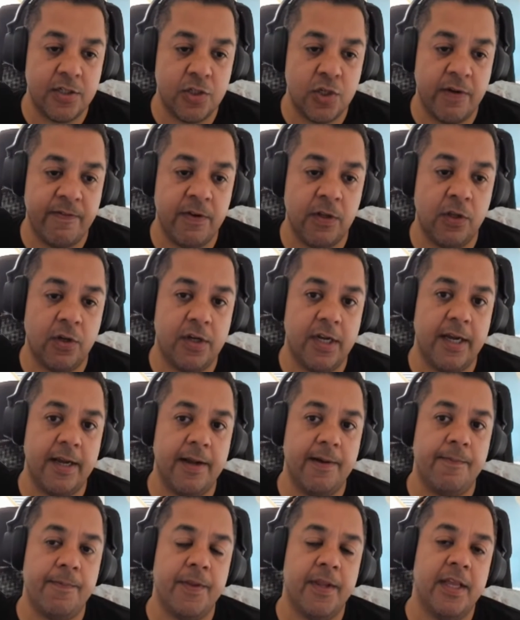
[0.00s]
So if you look
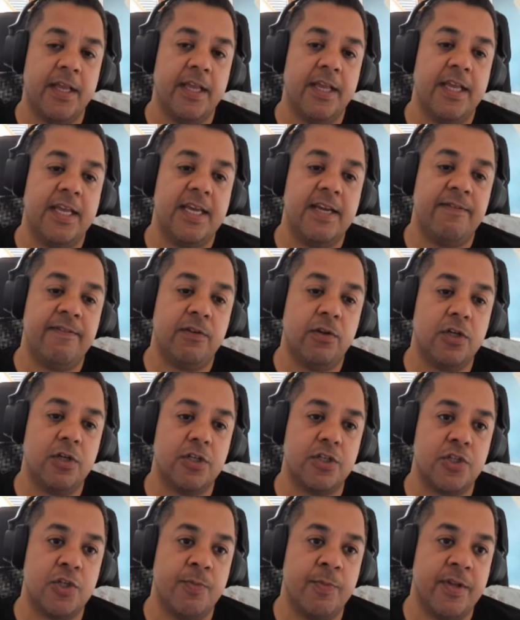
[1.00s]
at
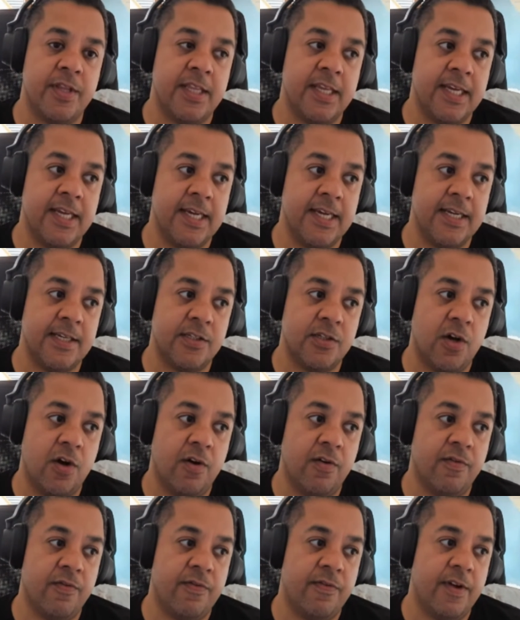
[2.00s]
some of the
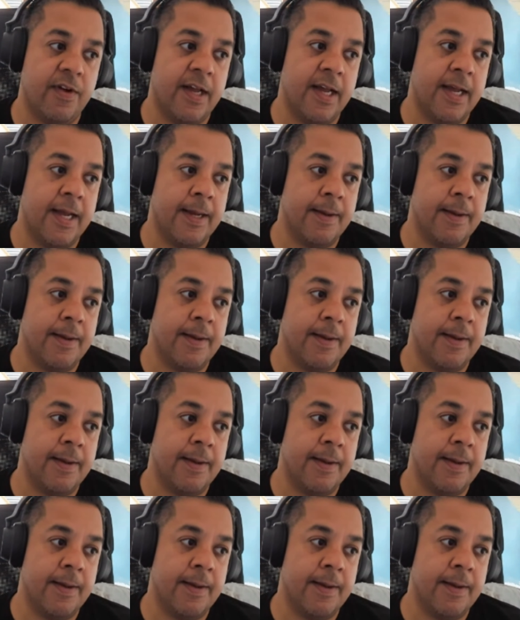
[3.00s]
sort of